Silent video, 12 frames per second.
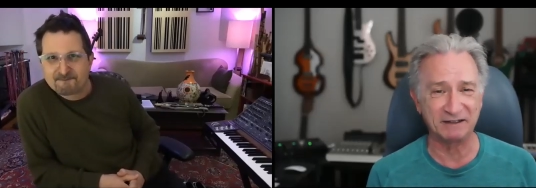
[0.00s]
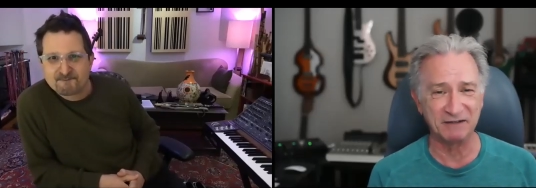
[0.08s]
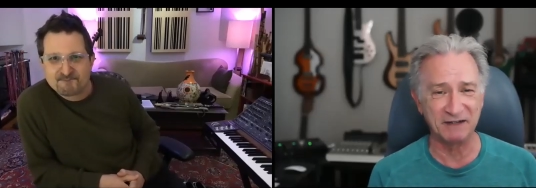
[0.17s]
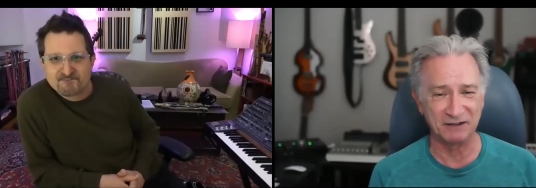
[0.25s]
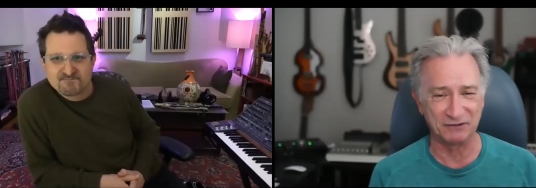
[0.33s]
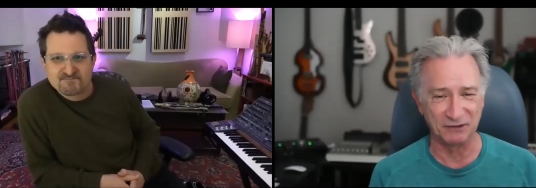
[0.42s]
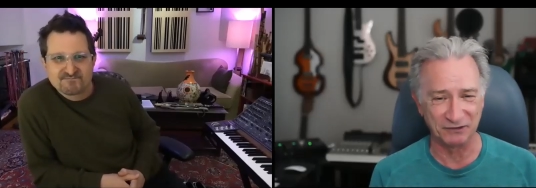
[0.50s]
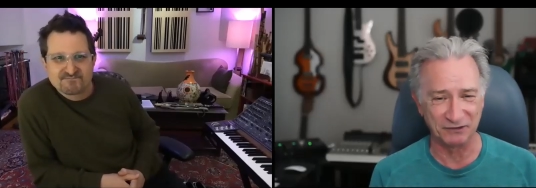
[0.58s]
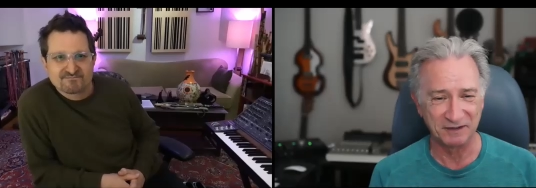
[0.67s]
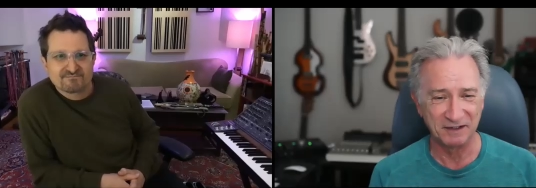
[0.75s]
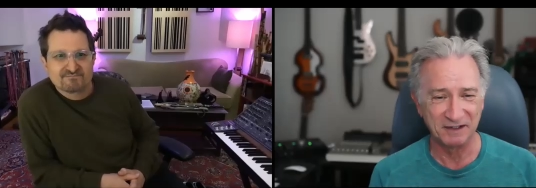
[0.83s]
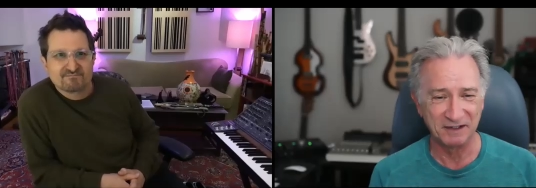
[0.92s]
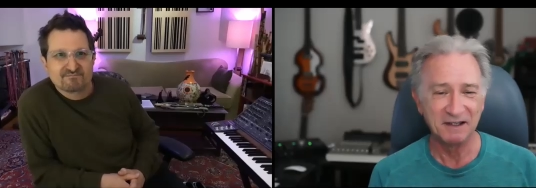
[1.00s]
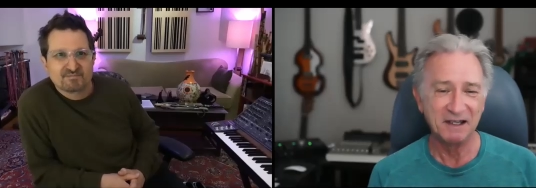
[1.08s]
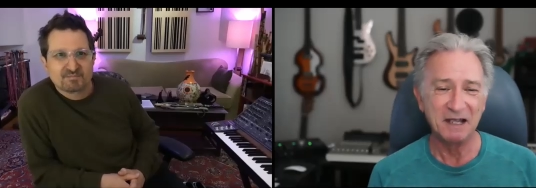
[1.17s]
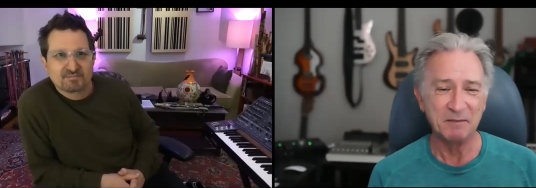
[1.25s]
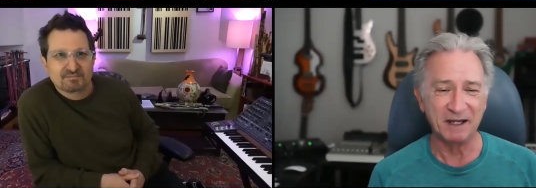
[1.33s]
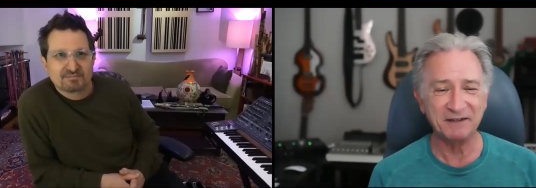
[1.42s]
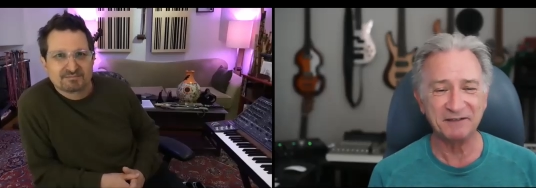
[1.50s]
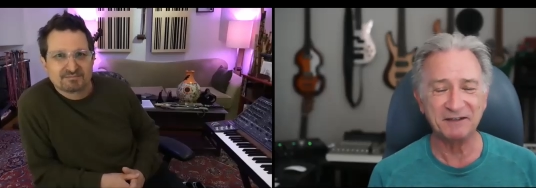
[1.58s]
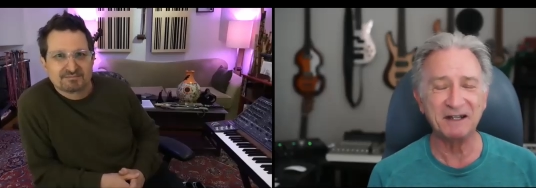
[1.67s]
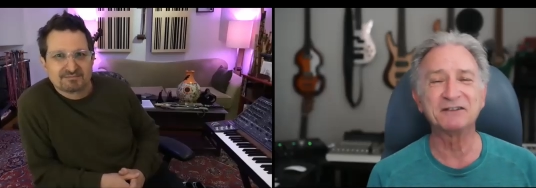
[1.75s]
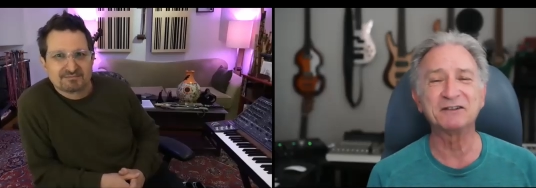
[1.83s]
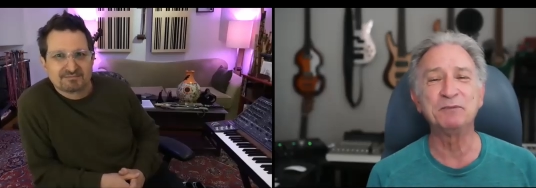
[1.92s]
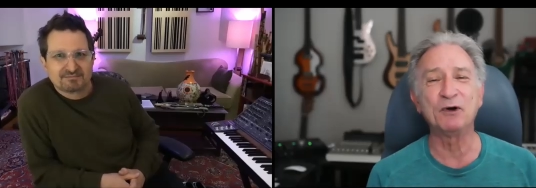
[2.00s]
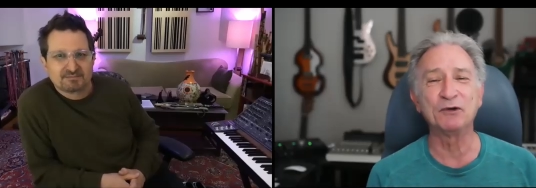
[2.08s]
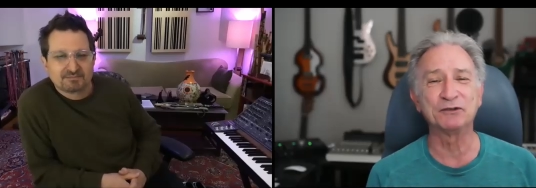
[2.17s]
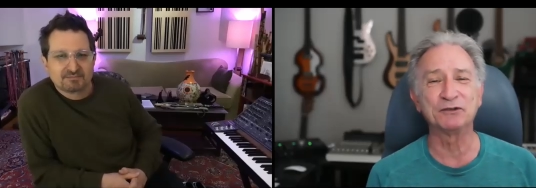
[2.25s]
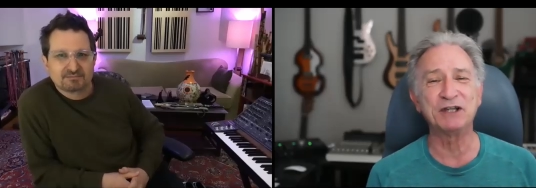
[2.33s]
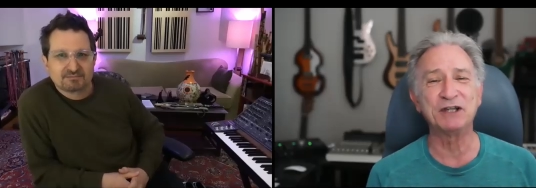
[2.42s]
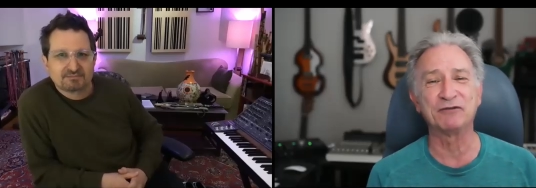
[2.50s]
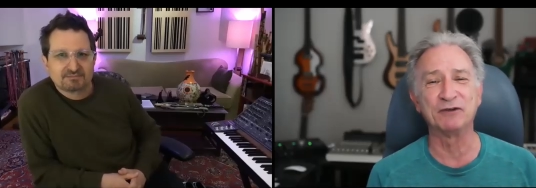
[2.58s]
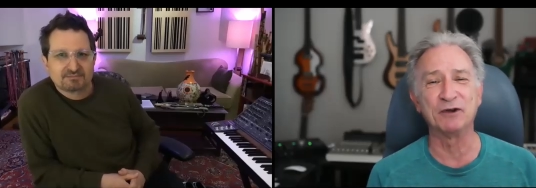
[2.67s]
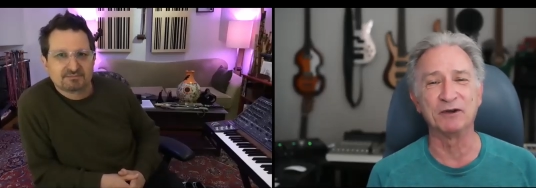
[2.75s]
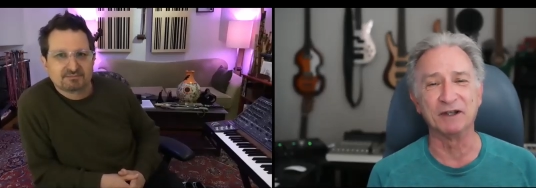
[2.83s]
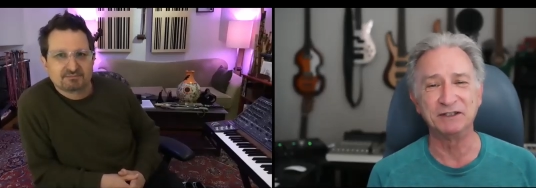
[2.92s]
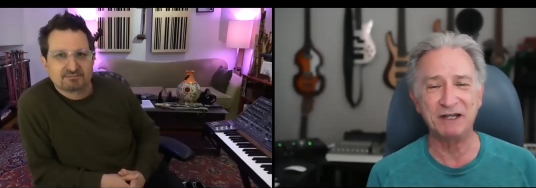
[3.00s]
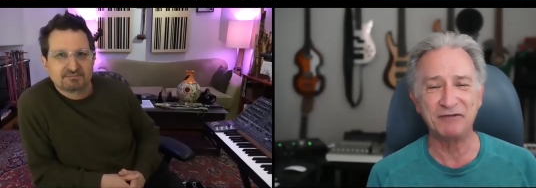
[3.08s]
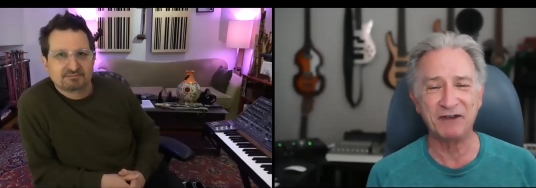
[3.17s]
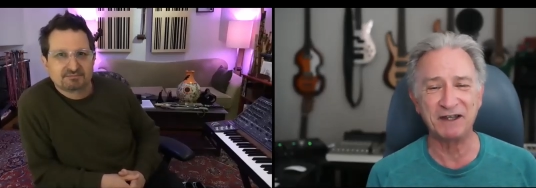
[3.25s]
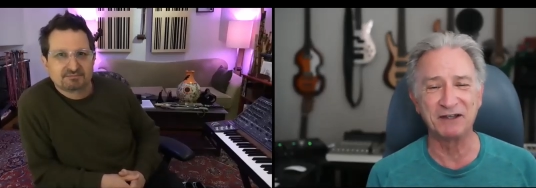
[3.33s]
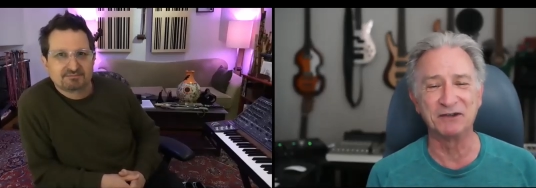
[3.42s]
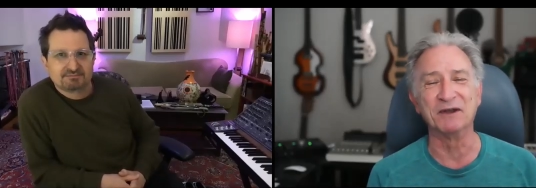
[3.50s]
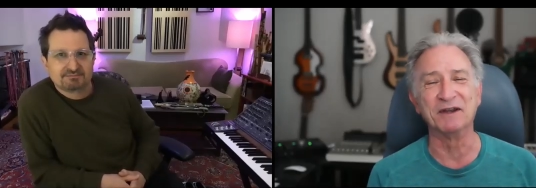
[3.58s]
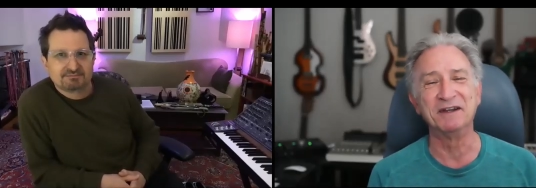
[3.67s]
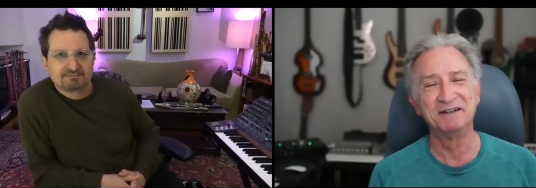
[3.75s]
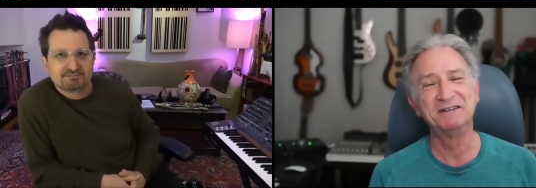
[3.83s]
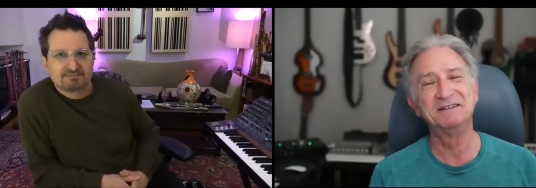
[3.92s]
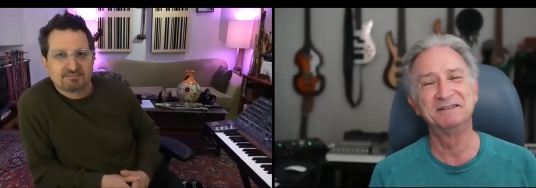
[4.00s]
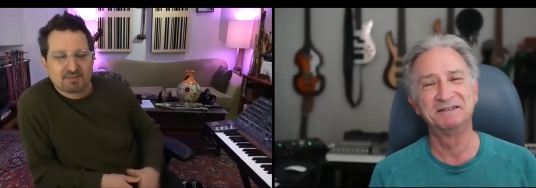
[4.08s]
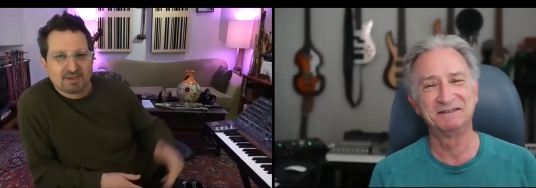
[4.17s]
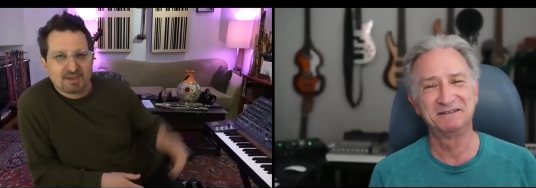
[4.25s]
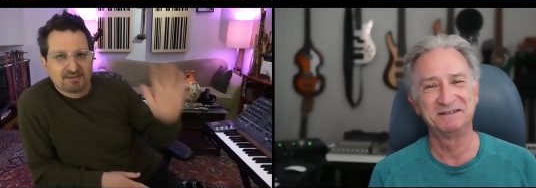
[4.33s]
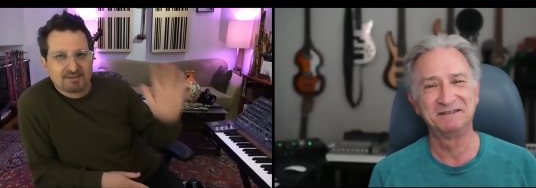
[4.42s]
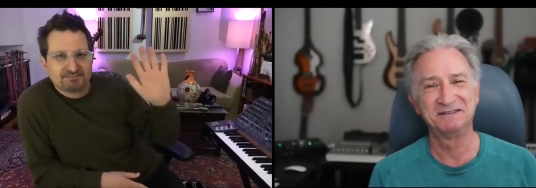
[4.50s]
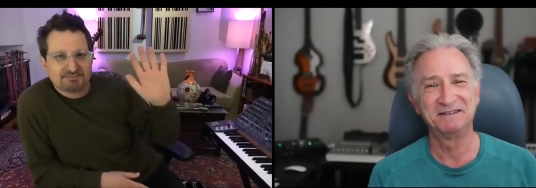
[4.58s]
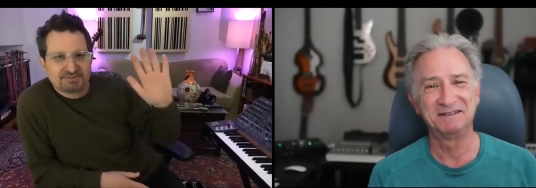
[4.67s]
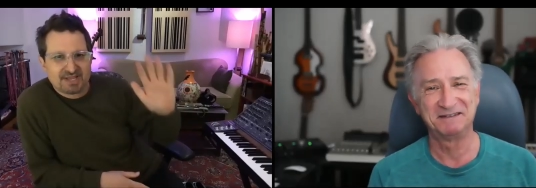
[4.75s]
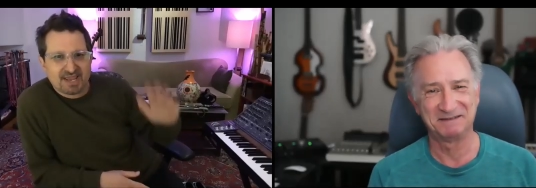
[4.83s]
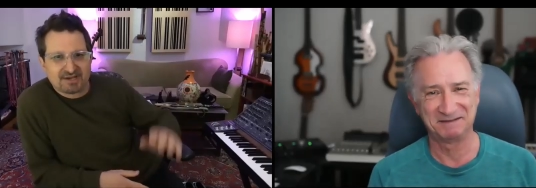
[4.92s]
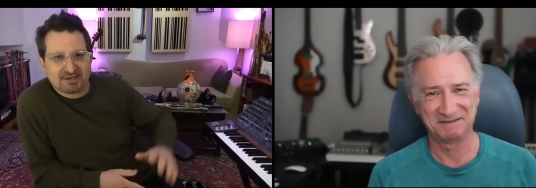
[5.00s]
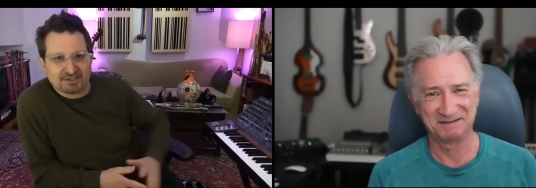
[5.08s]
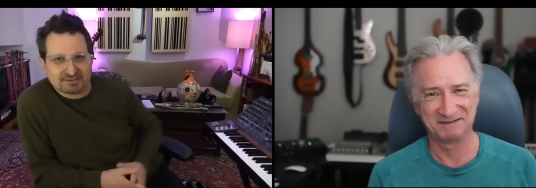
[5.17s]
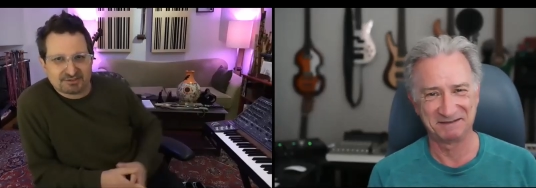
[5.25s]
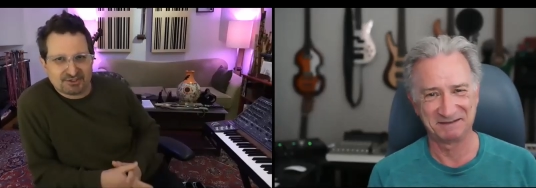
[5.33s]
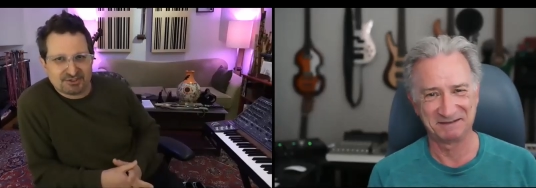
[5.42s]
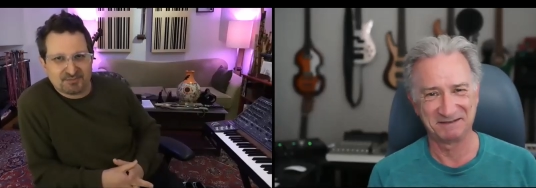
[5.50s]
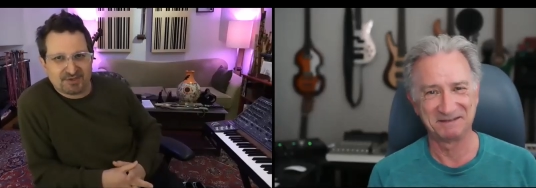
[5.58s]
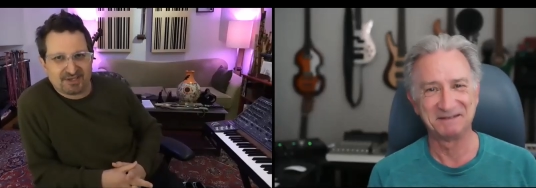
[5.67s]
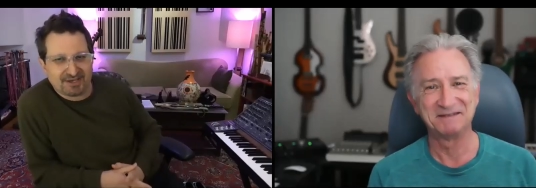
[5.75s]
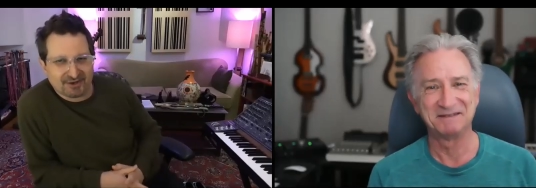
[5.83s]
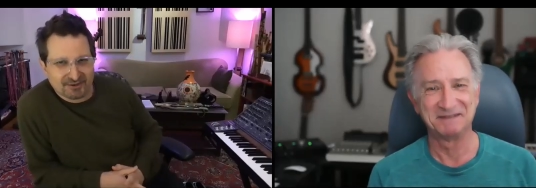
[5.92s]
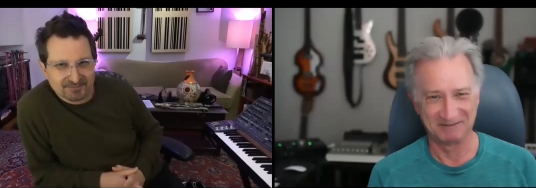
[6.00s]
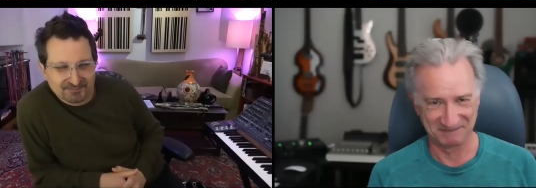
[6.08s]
Speaker 1: answers. My guest today is composer Jeff Rona. Jeff, how you doing? Daniel, it's good
Speaker 2: to be here.